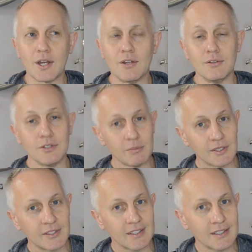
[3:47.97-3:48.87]

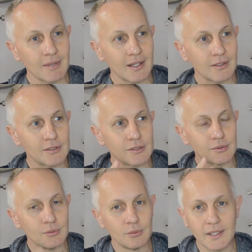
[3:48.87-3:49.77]
numerous emails,
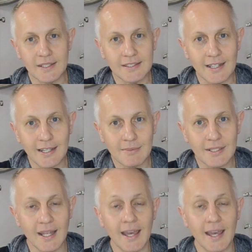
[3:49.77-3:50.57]
1 assignment,